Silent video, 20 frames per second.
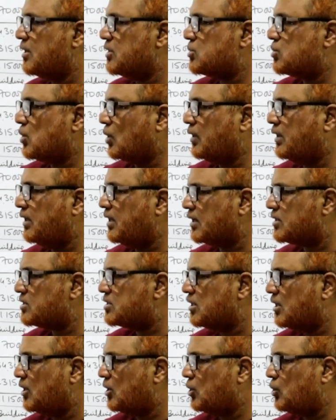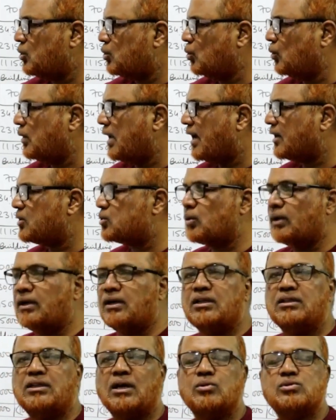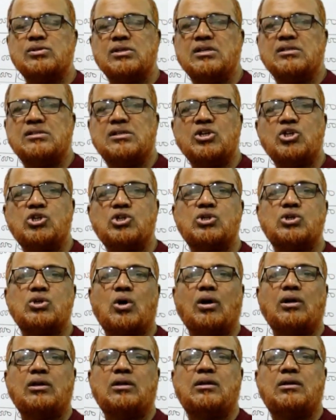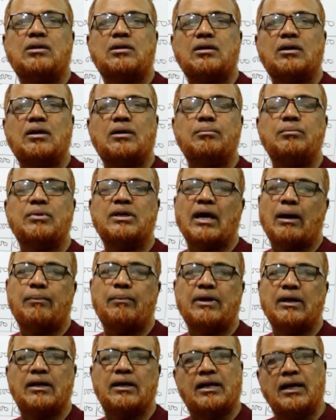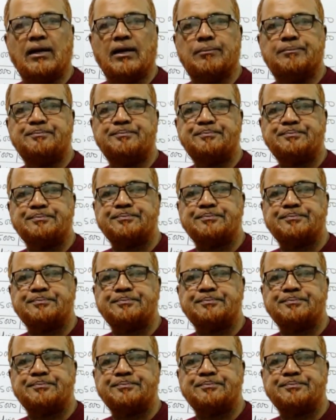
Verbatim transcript: So deduct 2 lakh 20,000 is the short term capital gain.